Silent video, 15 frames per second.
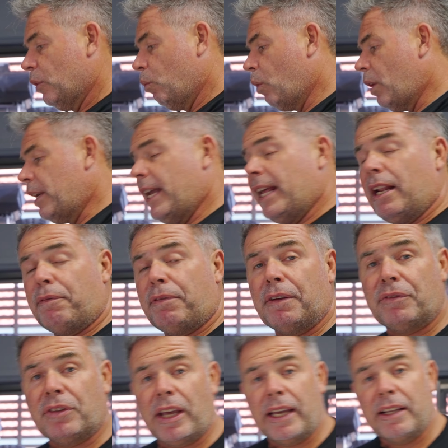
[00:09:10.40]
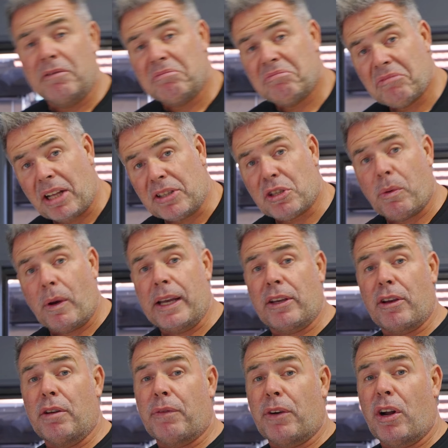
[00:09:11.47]
180 to 15, that's quite
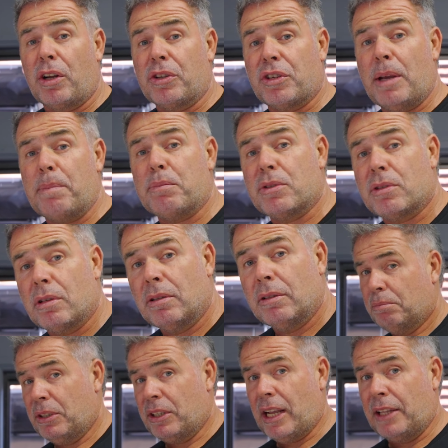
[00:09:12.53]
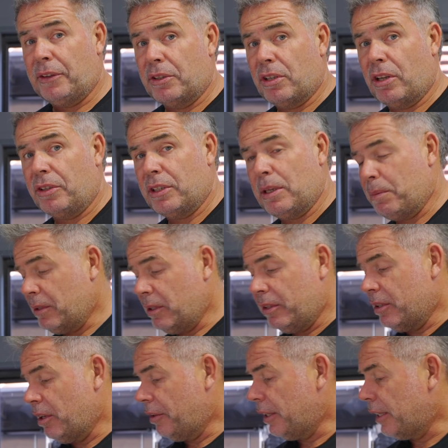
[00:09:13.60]
good for hot chips. Pretend there's hot chips and
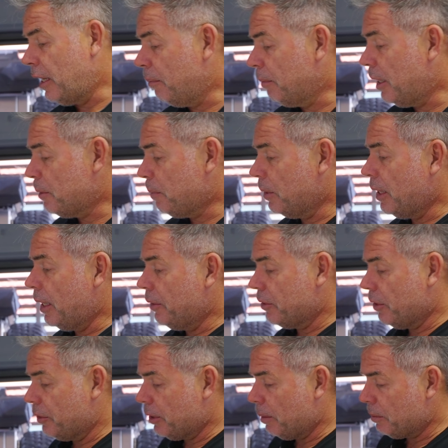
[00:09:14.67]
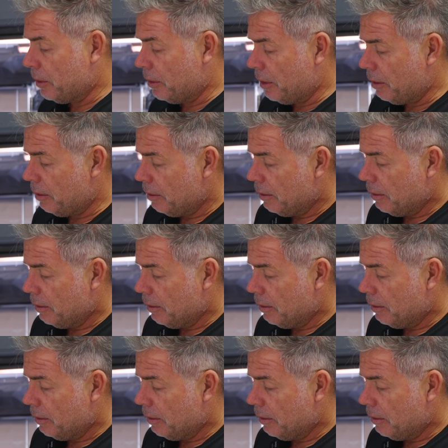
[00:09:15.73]
there's nothing in it, but let's pretend there's hot chips in there.